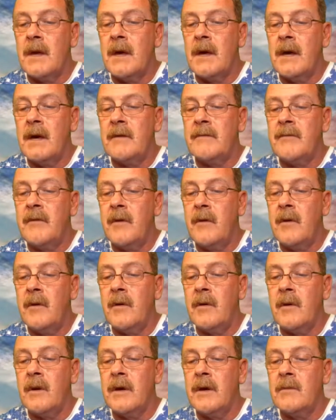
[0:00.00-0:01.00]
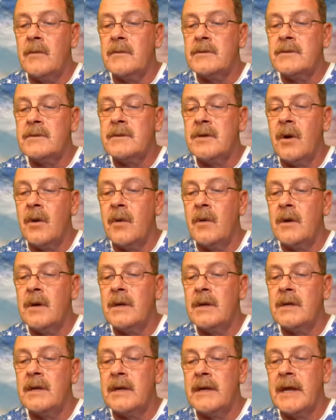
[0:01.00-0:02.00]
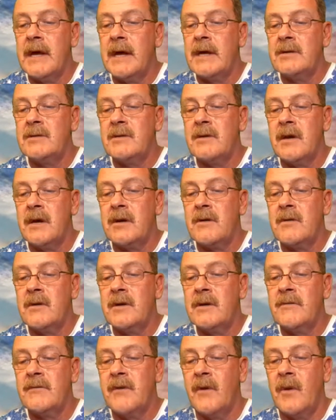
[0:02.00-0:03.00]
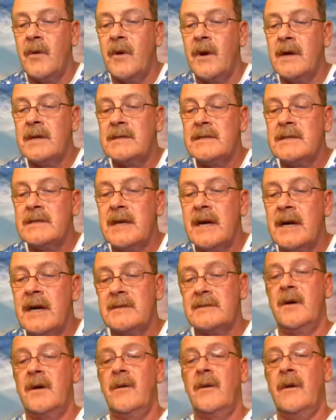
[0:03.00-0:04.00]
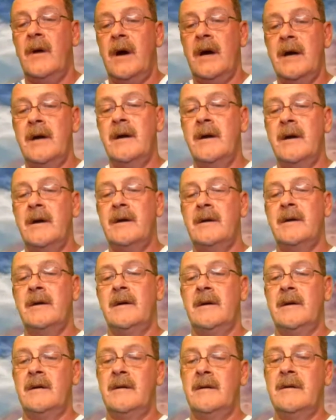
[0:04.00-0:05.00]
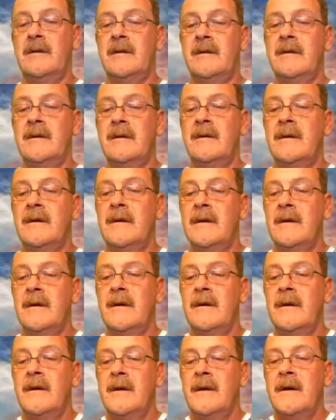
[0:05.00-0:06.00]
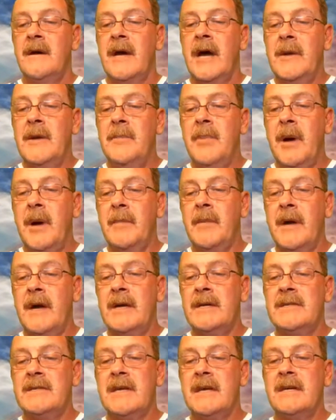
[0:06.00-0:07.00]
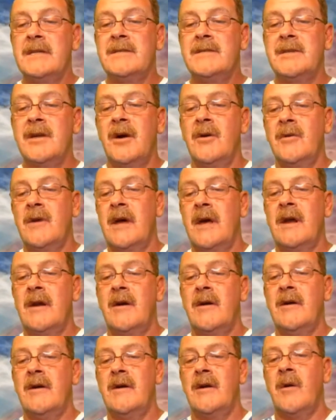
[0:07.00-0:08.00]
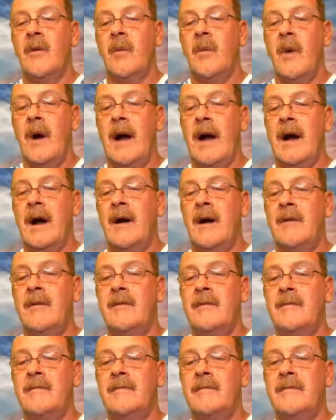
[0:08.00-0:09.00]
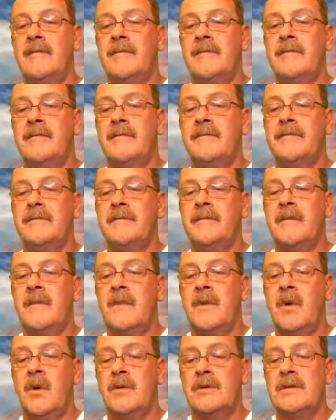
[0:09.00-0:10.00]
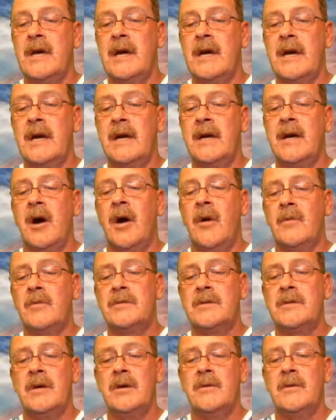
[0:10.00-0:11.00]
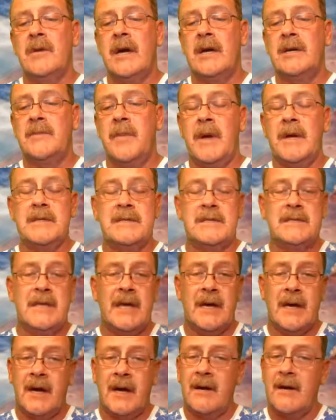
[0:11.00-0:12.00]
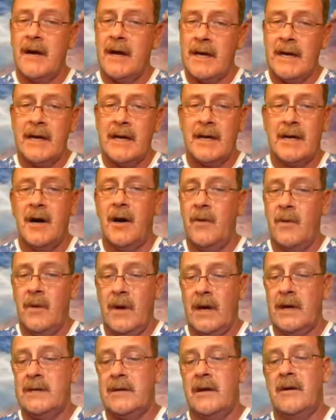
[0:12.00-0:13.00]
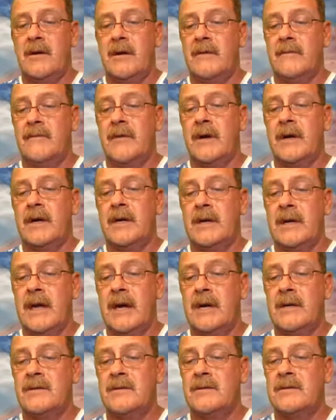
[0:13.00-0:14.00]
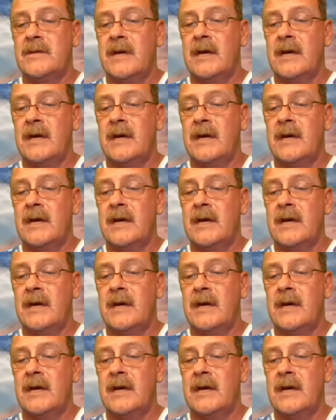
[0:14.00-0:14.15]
Heck, for it was snowing in the desert at Chris Flores's house. Oh, I hear you. He probably ain't seen snow down there in a while. Of course, they get cold too. There's places down there, they get cold out there in them freaking deserts.